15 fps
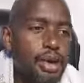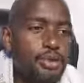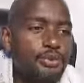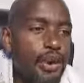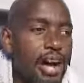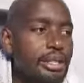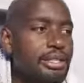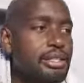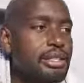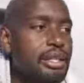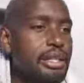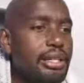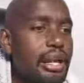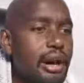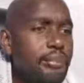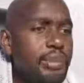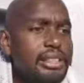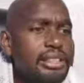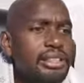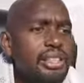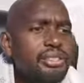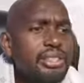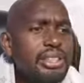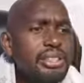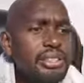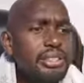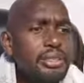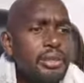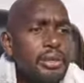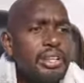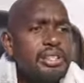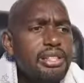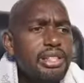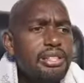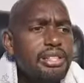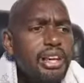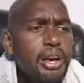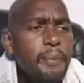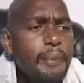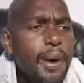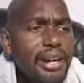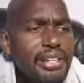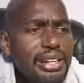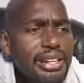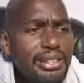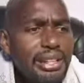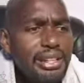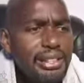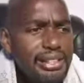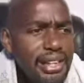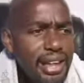Verse number seven. It says, but in the